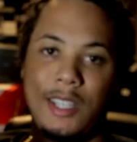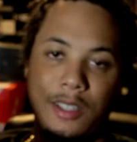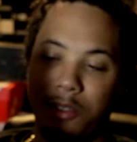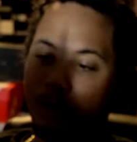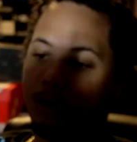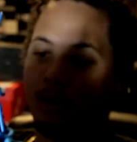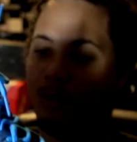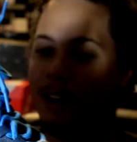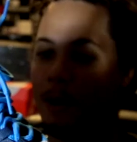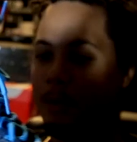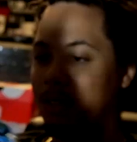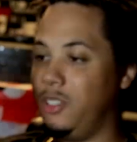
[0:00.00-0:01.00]
didn't do too
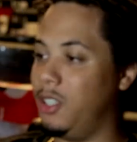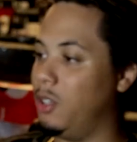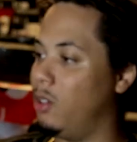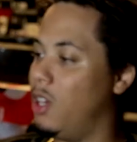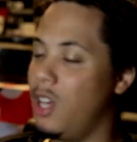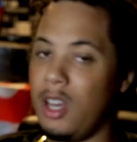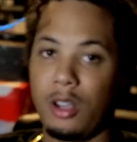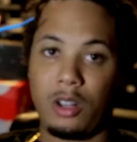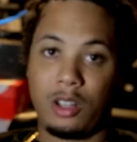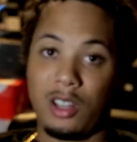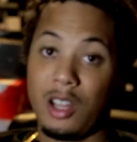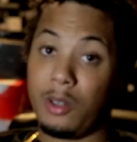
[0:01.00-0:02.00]
well. But still,
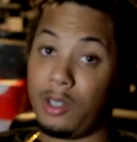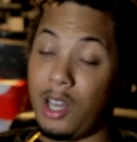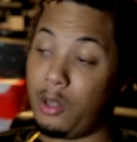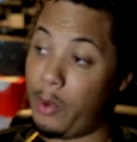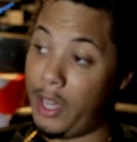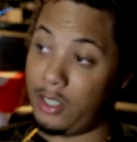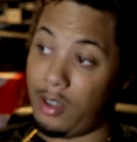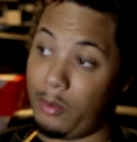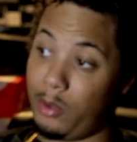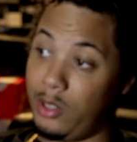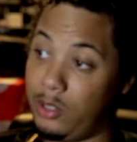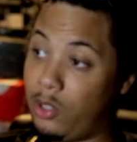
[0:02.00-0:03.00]
color, colorway is on
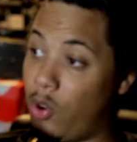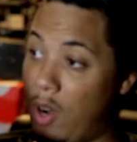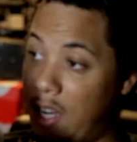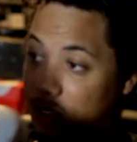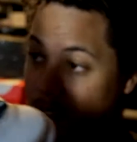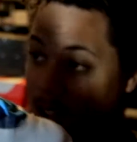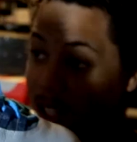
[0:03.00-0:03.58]
is crazy. You